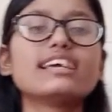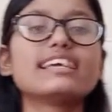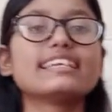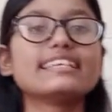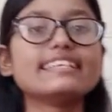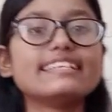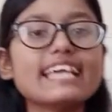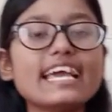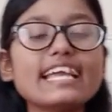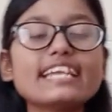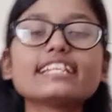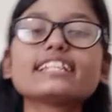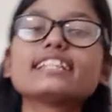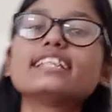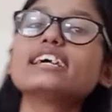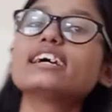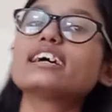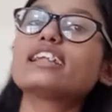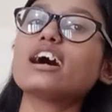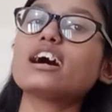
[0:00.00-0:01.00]
Yet
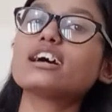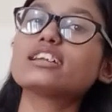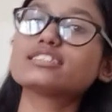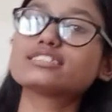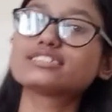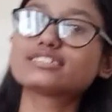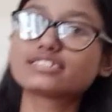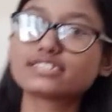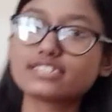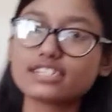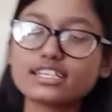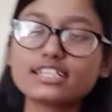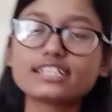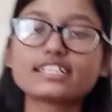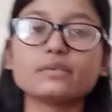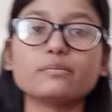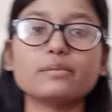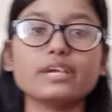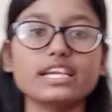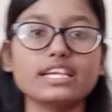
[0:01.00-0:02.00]
there are still
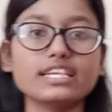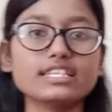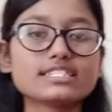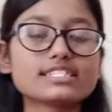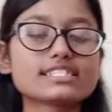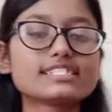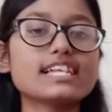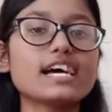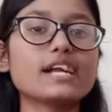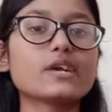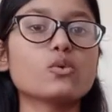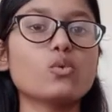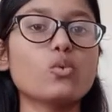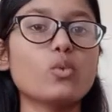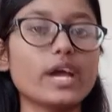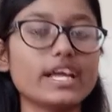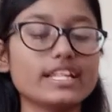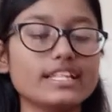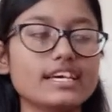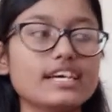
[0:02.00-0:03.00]
debates that
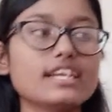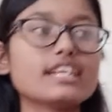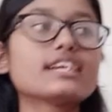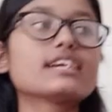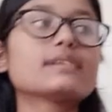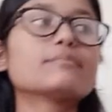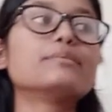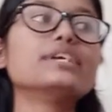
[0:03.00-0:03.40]
whether